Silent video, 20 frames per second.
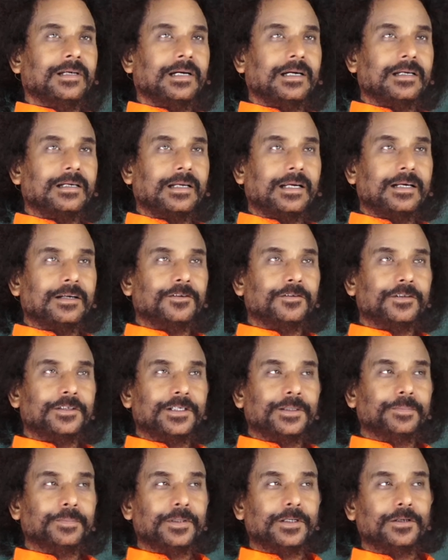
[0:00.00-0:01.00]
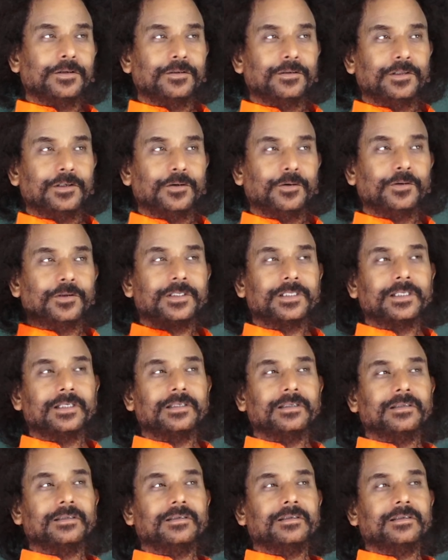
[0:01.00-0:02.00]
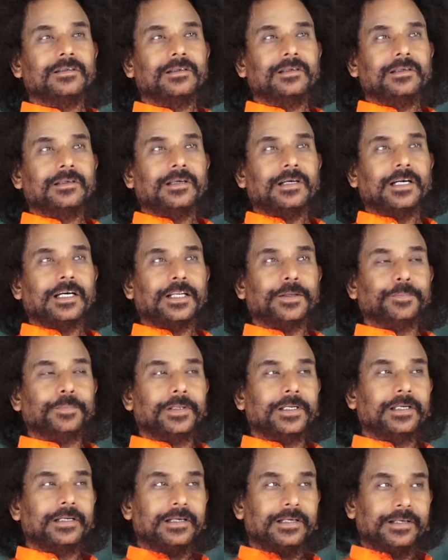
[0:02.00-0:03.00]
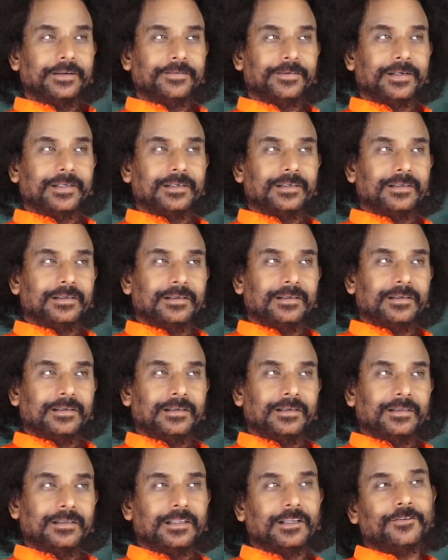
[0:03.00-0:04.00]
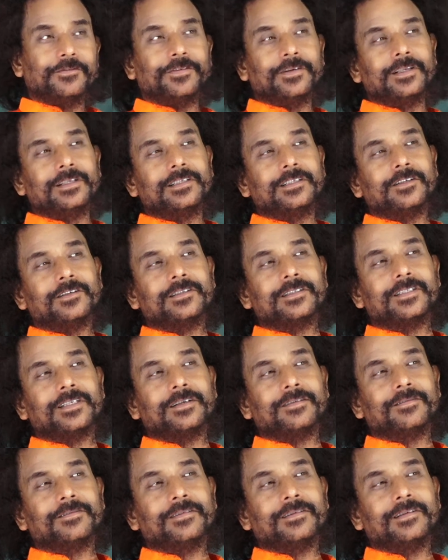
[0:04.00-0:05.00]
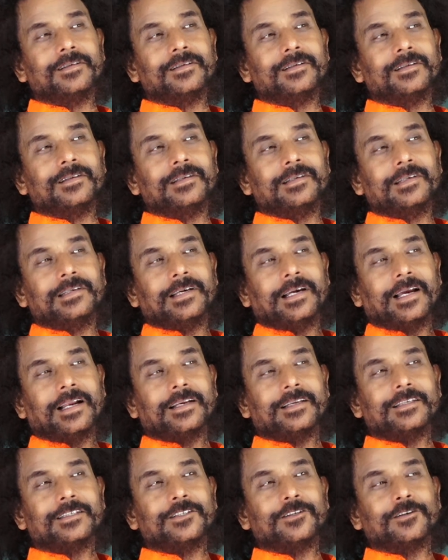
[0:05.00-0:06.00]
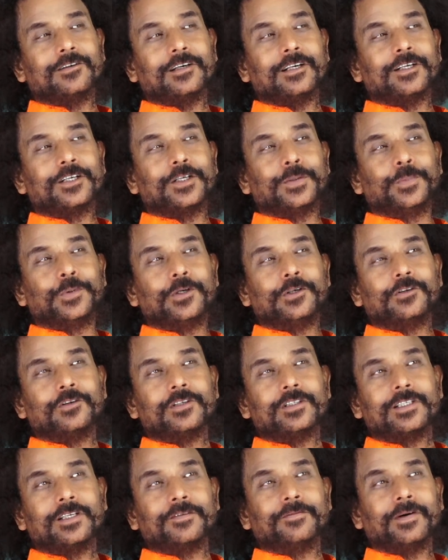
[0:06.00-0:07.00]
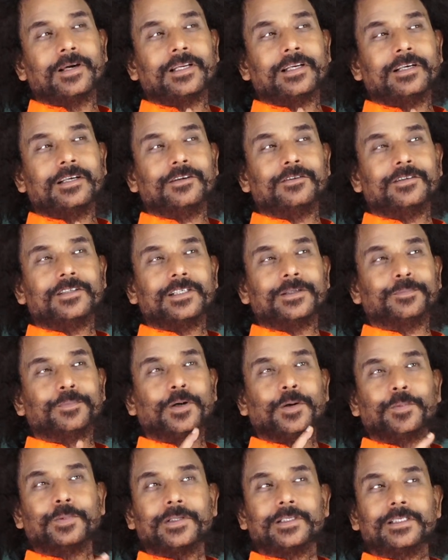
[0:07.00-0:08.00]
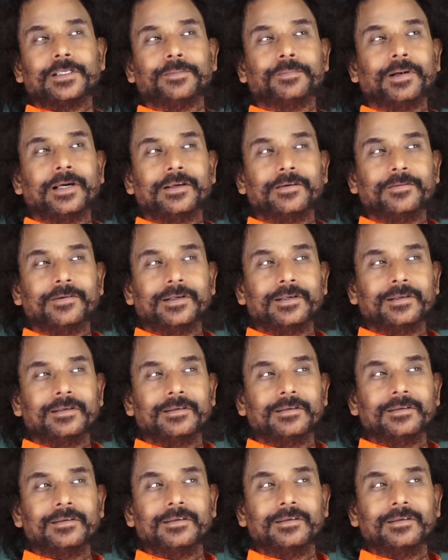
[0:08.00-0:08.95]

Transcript: Or try to jump into the ocean or big river. Then finish yourself. At least you contribute yourself by reducing population by 1.